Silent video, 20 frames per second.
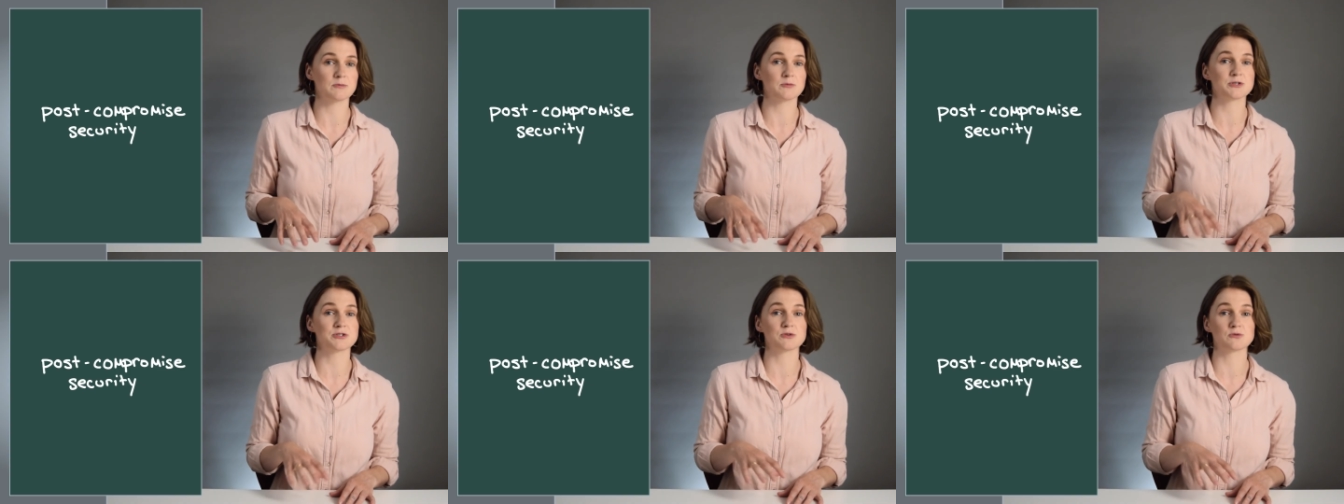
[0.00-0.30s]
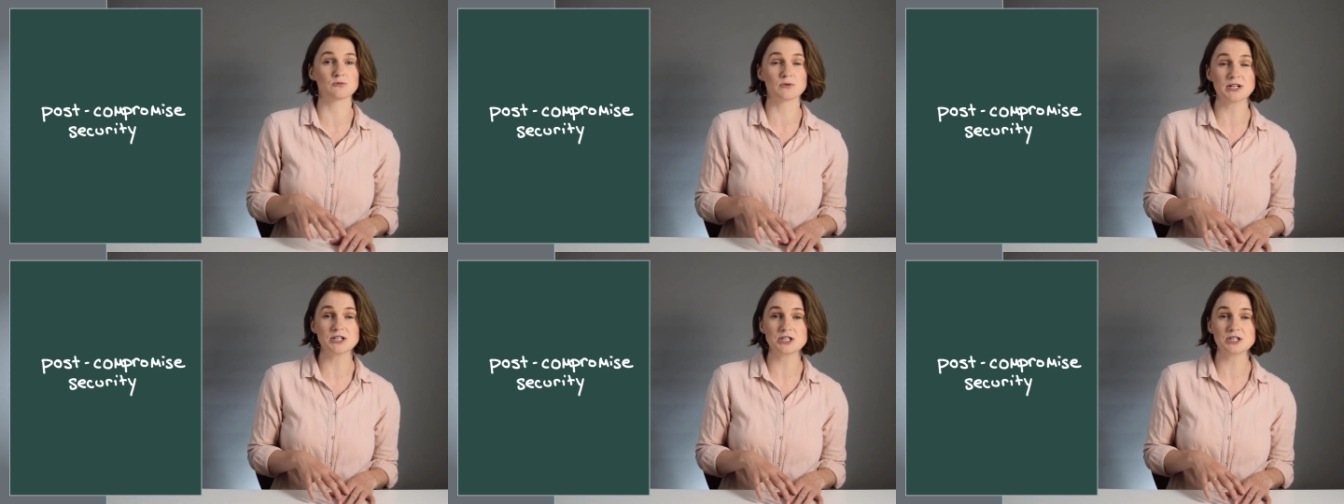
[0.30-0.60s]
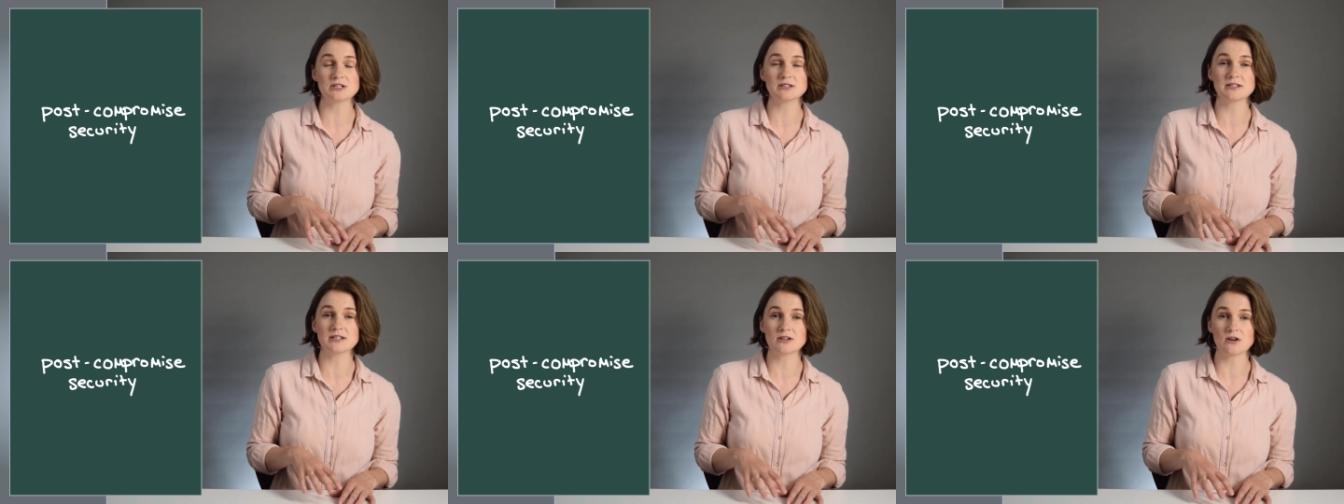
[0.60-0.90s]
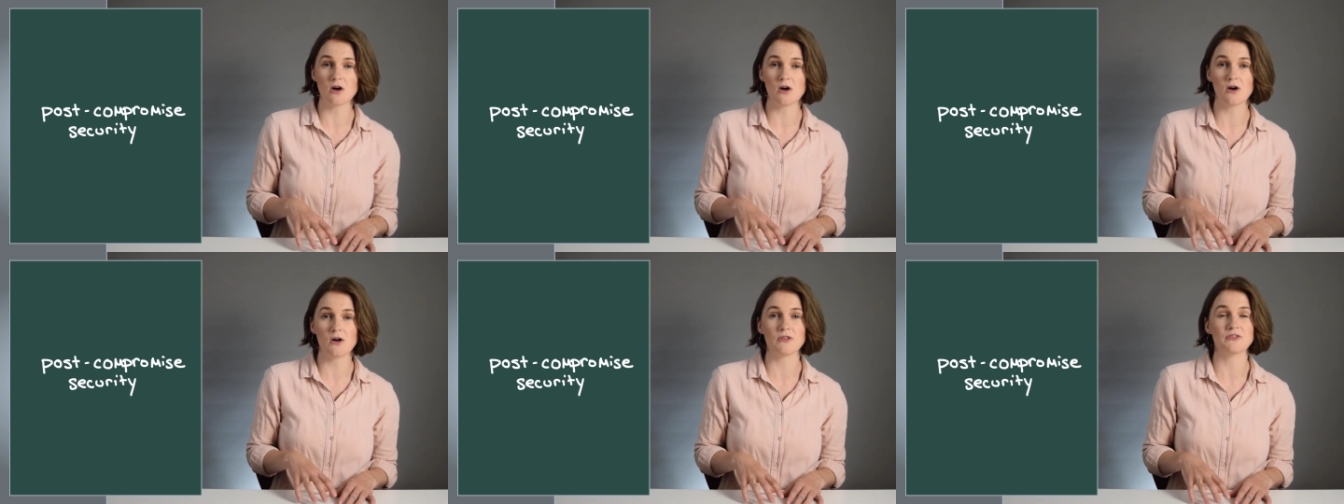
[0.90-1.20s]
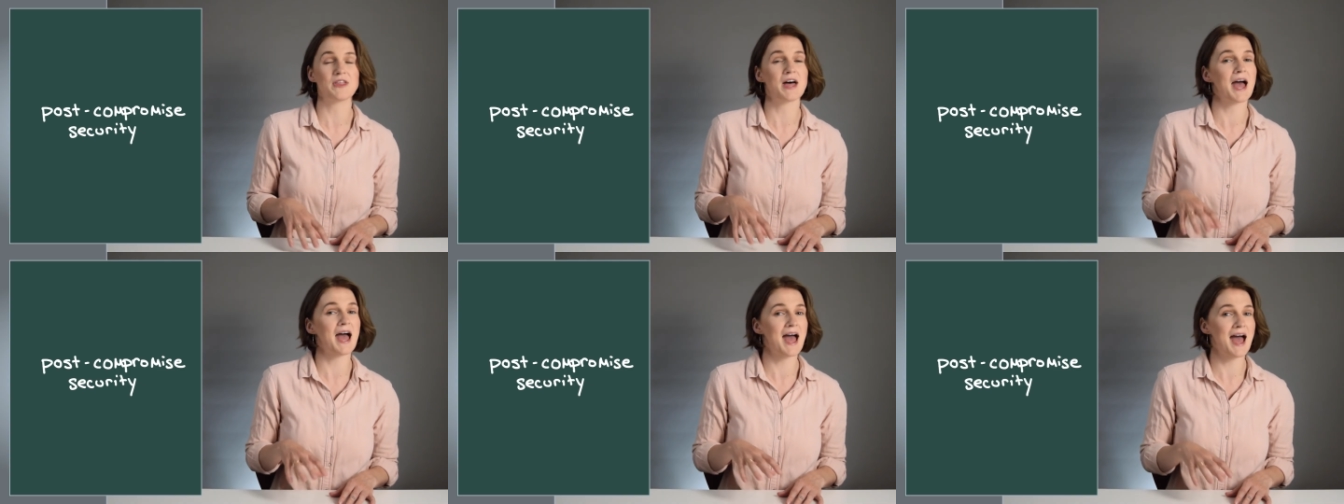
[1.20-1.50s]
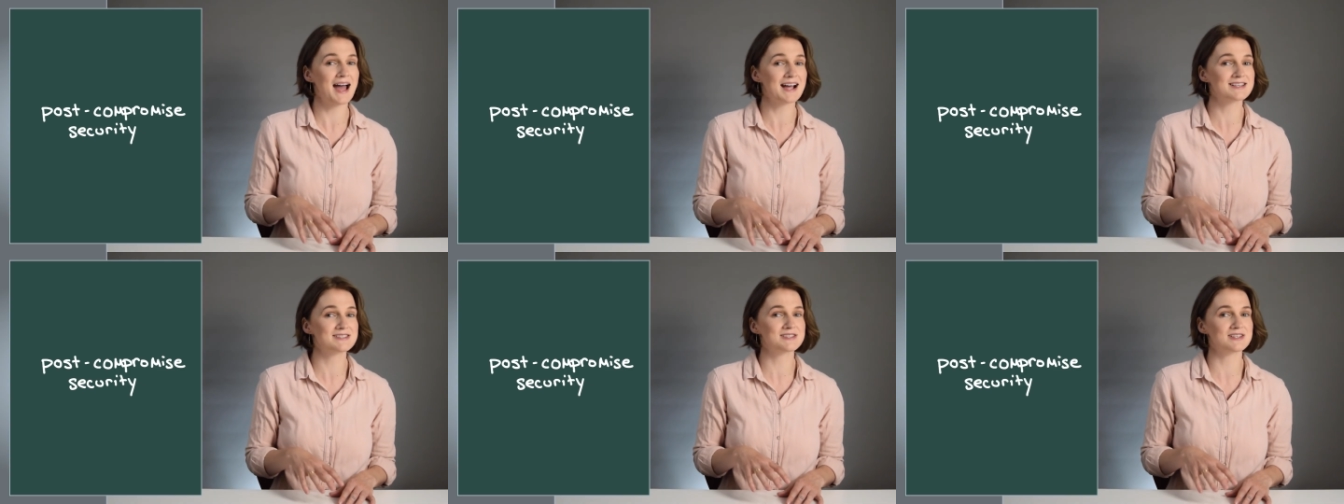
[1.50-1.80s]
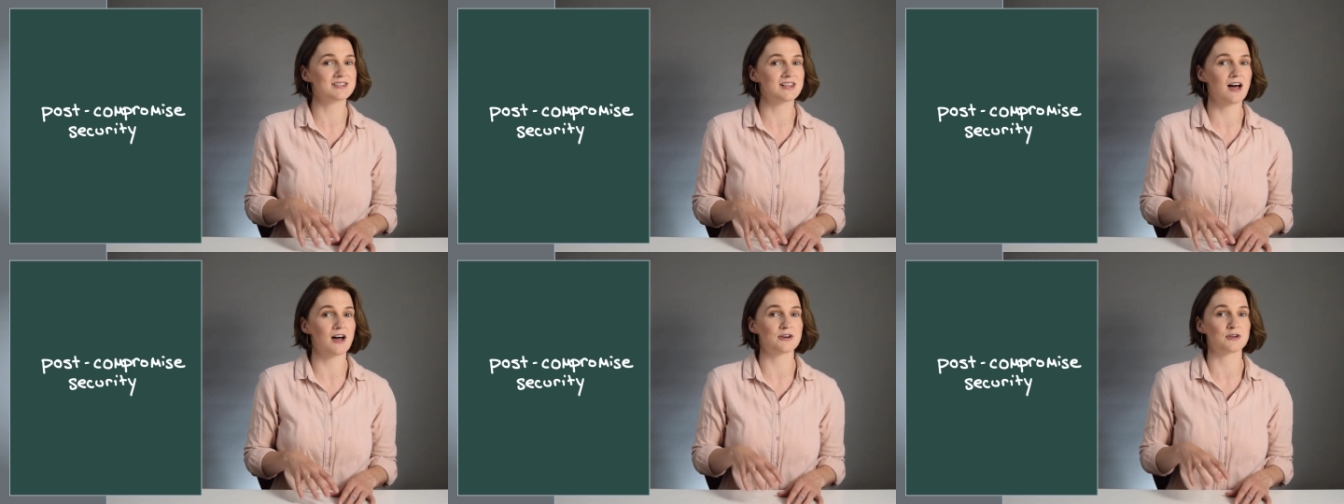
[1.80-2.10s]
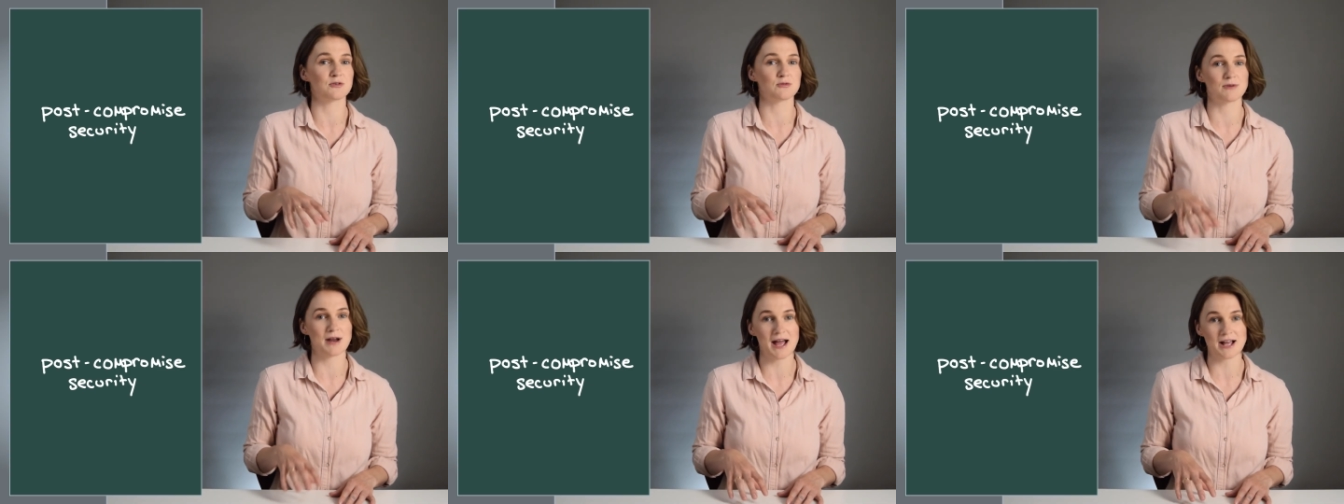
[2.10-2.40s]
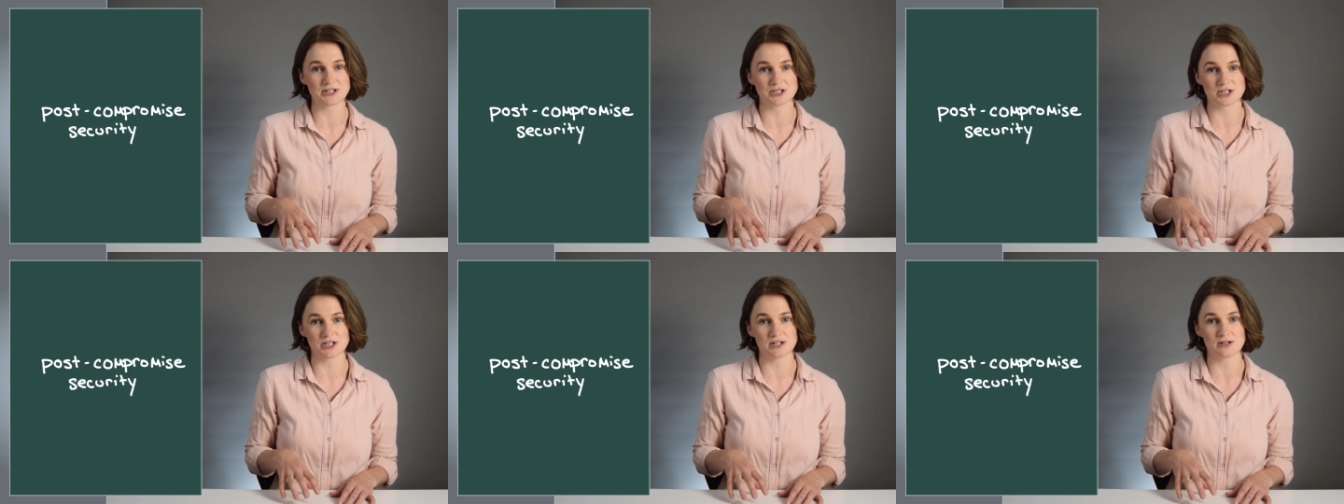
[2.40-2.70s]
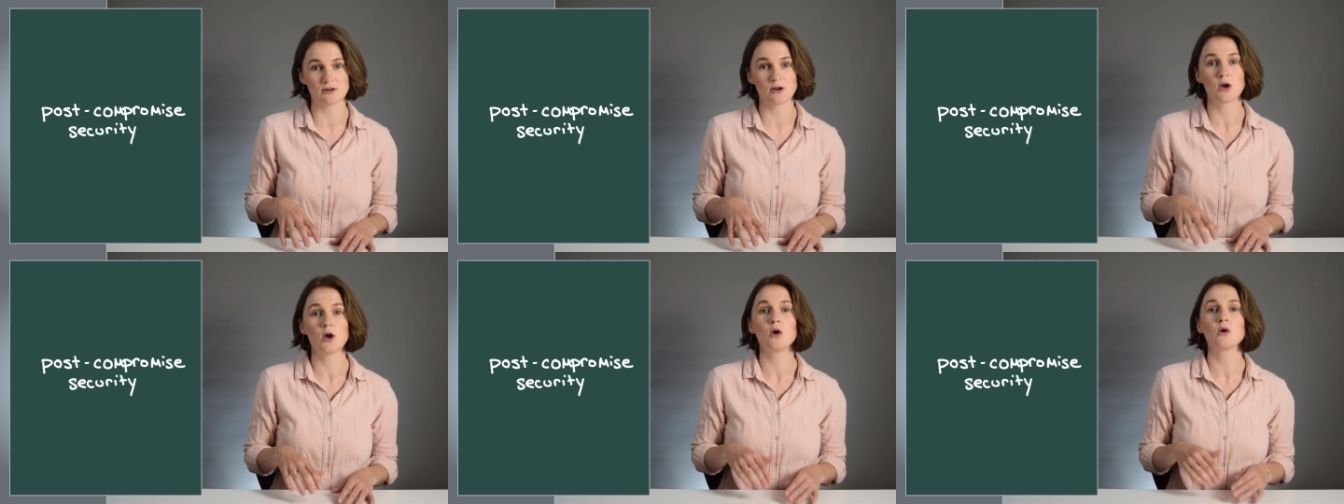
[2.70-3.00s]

was originally called the axolotl ratchet,